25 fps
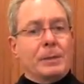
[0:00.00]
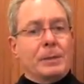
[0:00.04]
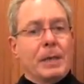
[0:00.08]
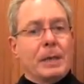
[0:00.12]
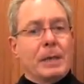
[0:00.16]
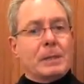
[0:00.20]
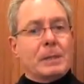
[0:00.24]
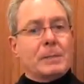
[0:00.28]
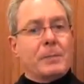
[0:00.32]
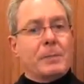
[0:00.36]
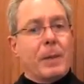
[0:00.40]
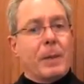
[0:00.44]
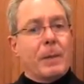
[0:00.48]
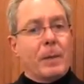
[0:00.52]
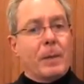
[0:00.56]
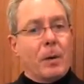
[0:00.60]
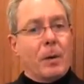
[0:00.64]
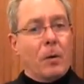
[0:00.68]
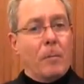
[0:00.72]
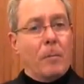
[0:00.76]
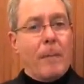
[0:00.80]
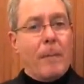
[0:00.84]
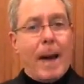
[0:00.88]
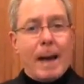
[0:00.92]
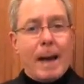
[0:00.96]
Yes, but I'm going to
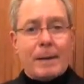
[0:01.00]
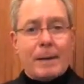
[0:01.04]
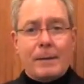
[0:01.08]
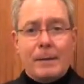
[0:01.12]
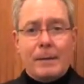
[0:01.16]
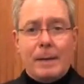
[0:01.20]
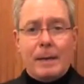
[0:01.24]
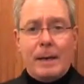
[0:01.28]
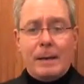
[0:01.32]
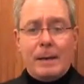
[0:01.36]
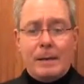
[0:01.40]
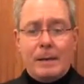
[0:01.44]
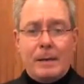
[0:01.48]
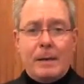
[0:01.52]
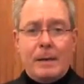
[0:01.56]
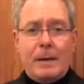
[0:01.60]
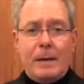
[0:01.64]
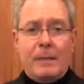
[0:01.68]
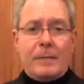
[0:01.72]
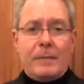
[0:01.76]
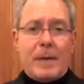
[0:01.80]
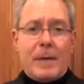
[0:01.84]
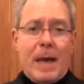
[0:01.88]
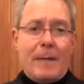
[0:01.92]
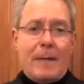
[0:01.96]
go back to the idea
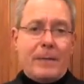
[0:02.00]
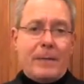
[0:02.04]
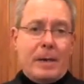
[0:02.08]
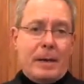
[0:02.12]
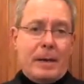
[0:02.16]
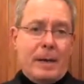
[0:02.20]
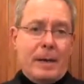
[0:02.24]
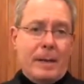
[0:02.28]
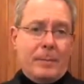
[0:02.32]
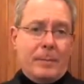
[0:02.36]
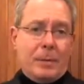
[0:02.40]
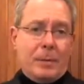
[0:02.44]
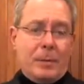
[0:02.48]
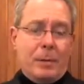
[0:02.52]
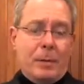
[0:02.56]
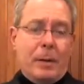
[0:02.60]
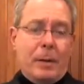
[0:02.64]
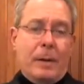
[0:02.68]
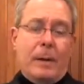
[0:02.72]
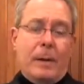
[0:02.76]
of caveat emptor.